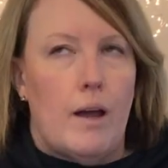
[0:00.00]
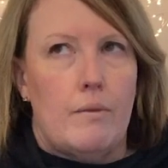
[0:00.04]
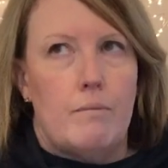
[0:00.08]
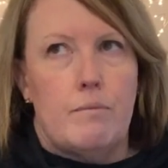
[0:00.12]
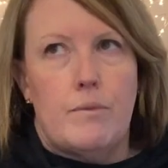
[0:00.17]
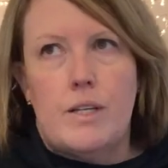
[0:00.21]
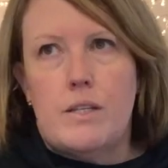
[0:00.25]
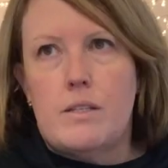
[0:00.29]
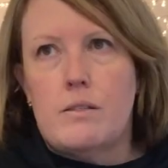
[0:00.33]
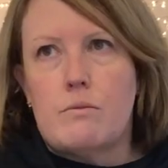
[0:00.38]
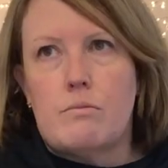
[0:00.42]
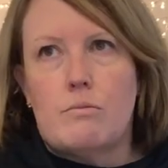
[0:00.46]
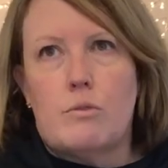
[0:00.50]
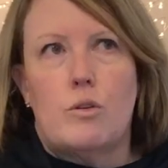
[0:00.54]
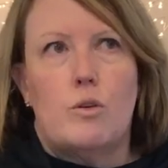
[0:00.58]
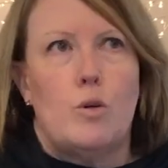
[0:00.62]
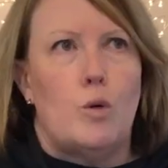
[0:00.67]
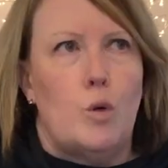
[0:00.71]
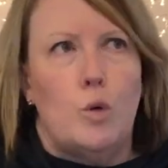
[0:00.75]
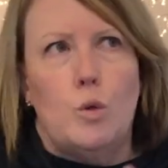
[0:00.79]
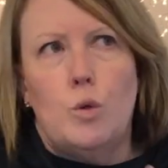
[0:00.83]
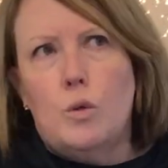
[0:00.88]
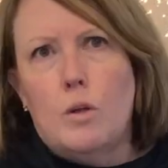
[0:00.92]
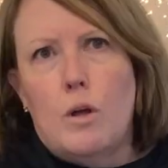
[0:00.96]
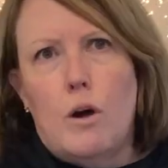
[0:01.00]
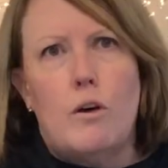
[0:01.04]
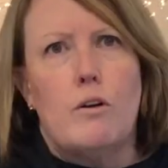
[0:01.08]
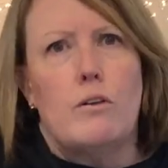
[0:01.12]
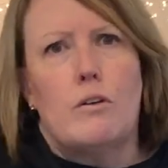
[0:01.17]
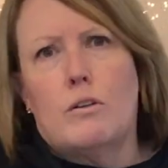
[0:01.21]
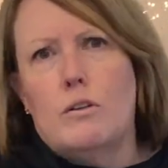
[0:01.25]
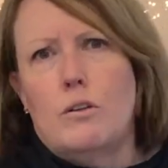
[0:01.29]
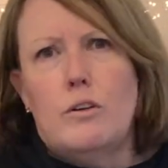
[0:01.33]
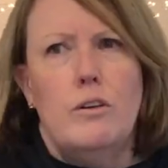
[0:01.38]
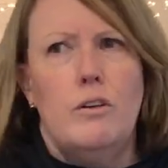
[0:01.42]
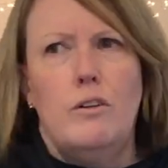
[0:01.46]
there's cool hot
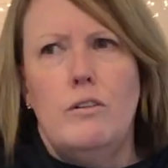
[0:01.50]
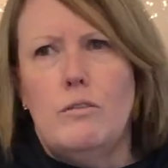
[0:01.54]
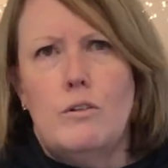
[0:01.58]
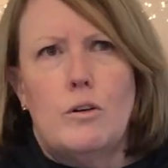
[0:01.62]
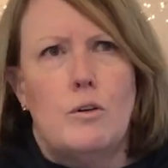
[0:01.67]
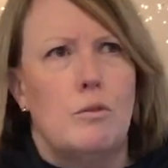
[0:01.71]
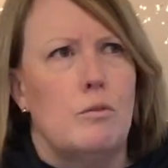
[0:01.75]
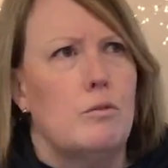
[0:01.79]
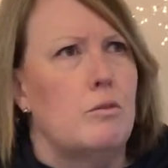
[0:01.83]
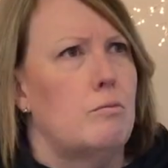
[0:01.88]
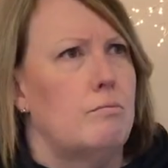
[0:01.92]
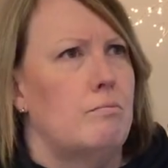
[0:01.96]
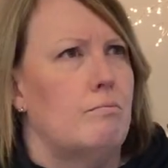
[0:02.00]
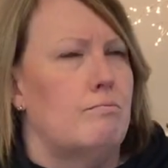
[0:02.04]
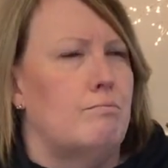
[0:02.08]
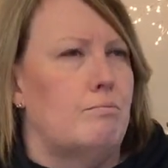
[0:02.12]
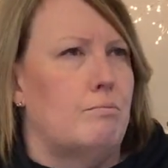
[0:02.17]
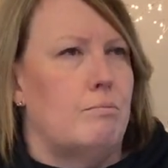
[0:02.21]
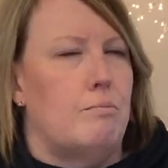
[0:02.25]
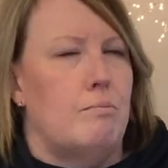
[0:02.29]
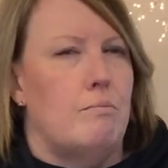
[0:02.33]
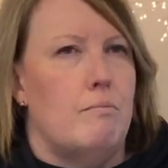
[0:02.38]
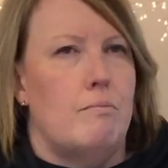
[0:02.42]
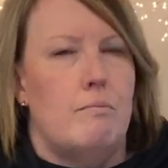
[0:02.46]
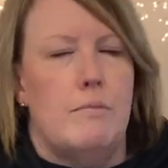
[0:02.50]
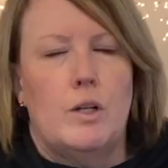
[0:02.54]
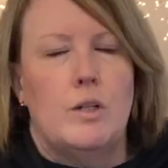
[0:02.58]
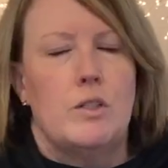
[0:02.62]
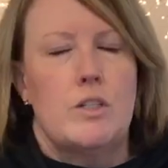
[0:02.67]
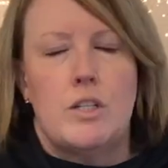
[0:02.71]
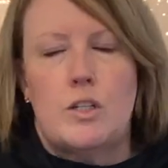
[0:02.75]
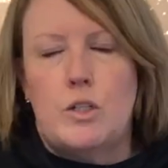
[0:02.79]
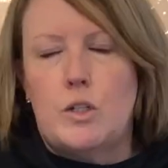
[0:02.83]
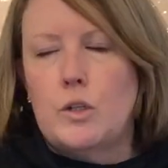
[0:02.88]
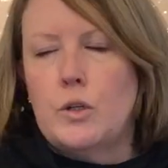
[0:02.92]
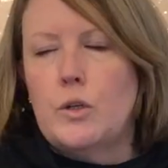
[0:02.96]
glue or
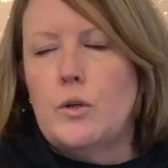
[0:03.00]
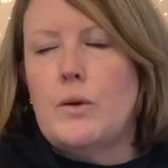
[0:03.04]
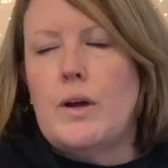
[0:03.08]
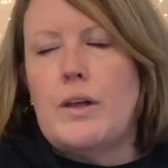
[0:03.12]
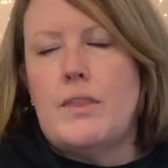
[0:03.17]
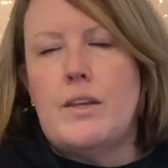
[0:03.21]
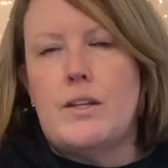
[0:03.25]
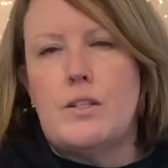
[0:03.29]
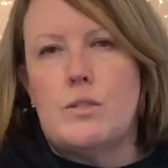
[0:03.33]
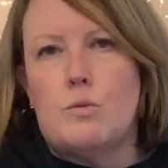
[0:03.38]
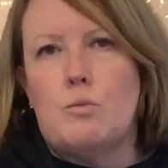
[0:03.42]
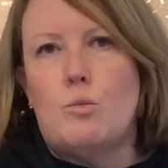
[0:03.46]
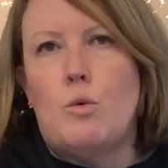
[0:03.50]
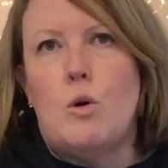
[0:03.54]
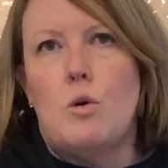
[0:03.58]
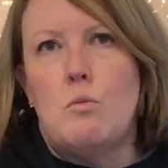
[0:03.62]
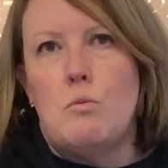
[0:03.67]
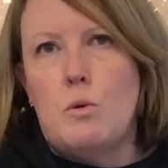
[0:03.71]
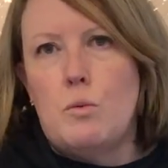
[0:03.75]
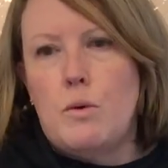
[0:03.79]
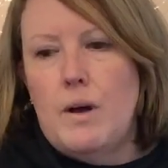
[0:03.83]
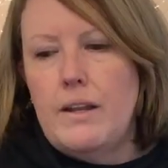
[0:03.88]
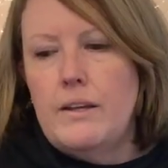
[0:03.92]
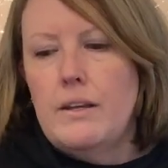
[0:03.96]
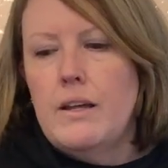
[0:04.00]
melted glue, and there's a warmer one.